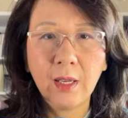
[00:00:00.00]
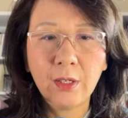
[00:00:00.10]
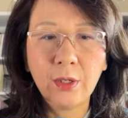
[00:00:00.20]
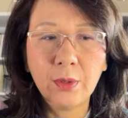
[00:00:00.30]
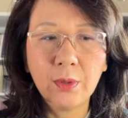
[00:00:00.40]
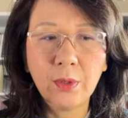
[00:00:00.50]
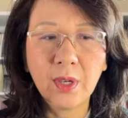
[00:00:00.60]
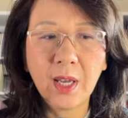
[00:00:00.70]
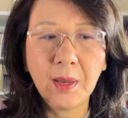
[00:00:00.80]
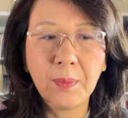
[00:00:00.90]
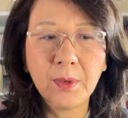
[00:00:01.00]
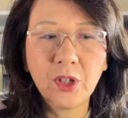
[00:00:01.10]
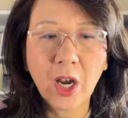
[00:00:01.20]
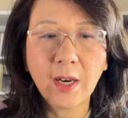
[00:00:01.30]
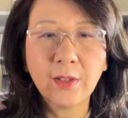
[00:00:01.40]
to keep
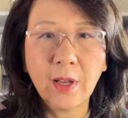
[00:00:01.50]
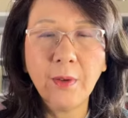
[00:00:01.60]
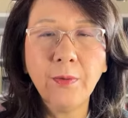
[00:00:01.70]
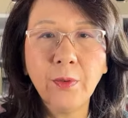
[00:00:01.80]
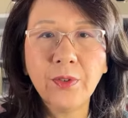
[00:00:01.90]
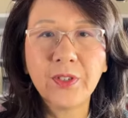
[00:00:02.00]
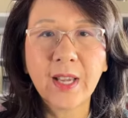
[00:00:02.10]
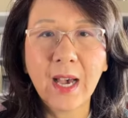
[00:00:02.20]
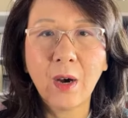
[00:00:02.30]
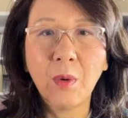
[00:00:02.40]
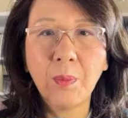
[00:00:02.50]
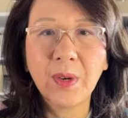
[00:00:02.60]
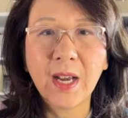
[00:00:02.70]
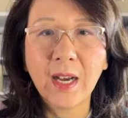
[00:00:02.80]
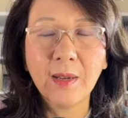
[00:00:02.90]
China's influence out.
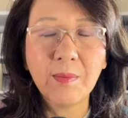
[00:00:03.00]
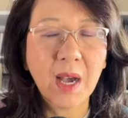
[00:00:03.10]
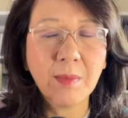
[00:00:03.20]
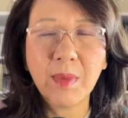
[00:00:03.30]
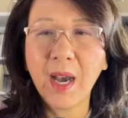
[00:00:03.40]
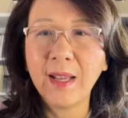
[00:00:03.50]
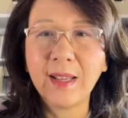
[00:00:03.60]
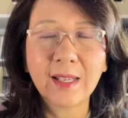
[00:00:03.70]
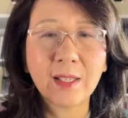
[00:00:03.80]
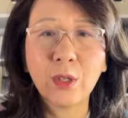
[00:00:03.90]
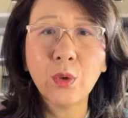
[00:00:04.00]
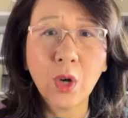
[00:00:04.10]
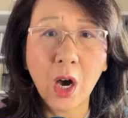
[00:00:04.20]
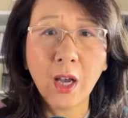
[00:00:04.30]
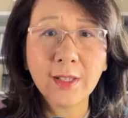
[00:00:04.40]
But in my mind, that's too
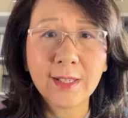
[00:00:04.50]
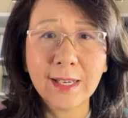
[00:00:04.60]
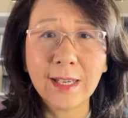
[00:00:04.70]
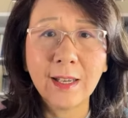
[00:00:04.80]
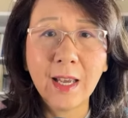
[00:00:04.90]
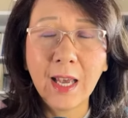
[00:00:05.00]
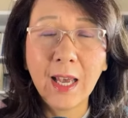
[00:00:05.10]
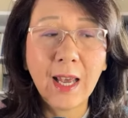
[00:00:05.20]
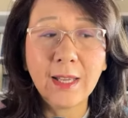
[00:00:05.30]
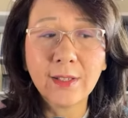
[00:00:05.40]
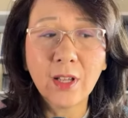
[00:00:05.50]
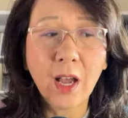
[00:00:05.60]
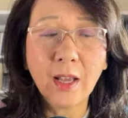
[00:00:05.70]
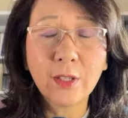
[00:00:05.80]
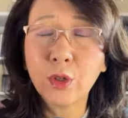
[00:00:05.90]
costly. It's
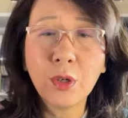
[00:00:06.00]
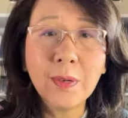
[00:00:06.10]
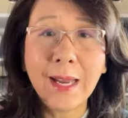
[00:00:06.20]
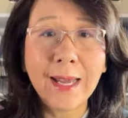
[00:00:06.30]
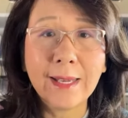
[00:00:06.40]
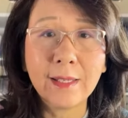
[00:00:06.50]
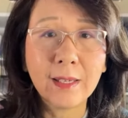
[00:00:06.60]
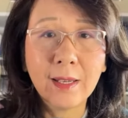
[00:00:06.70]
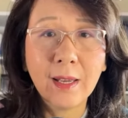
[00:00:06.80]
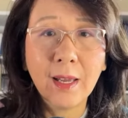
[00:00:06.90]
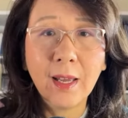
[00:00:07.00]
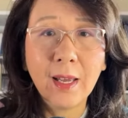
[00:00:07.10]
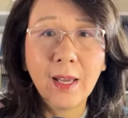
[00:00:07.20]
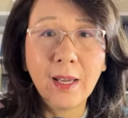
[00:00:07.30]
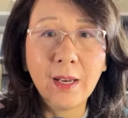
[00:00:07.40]
too late.
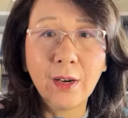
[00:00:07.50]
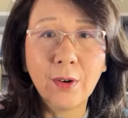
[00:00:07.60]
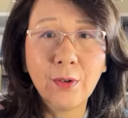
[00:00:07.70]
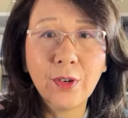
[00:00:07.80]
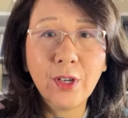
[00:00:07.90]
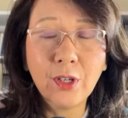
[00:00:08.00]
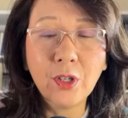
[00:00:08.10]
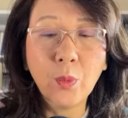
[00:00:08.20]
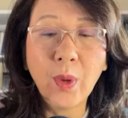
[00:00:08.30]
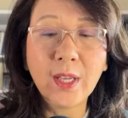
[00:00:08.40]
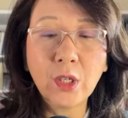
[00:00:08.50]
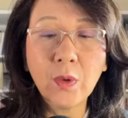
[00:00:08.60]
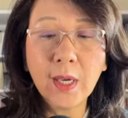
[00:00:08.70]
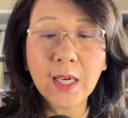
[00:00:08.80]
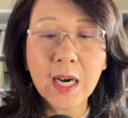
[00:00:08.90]
You know, when the
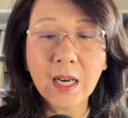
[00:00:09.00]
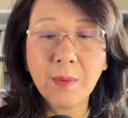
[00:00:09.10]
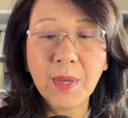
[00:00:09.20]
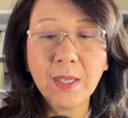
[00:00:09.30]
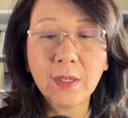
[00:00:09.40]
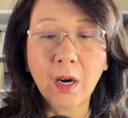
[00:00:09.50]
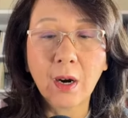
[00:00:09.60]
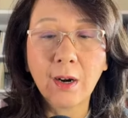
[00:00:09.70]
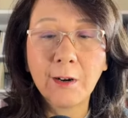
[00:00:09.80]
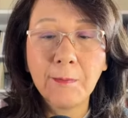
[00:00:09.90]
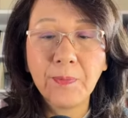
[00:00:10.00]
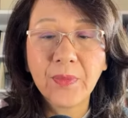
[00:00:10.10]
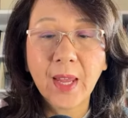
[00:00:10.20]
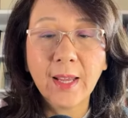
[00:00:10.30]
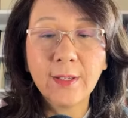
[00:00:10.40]
two economies are
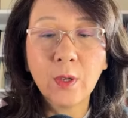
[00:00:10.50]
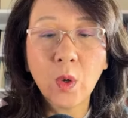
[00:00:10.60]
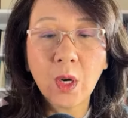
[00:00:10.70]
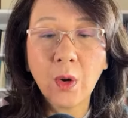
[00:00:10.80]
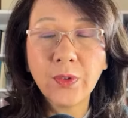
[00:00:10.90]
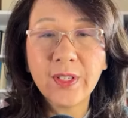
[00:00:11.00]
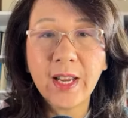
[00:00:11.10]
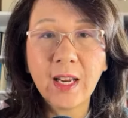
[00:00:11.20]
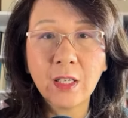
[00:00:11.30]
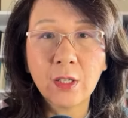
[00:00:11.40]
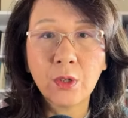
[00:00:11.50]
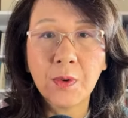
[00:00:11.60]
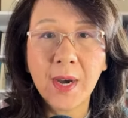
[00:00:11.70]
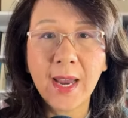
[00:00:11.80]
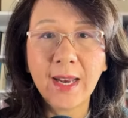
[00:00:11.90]
so closely
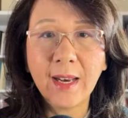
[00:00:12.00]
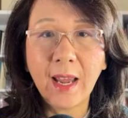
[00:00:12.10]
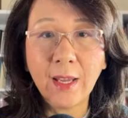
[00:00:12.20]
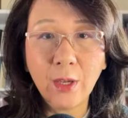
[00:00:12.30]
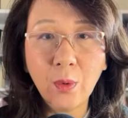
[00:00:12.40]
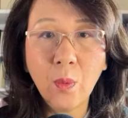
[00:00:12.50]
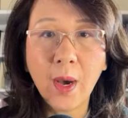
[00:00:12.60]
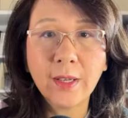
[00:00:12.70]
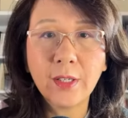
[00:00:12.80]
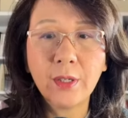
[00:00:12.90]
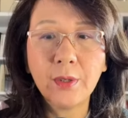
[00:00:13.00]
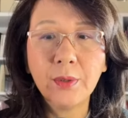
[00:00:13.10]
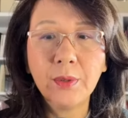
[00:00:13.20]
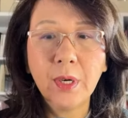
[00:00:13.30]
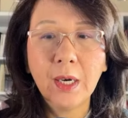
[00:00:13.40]
intertwined and you want to,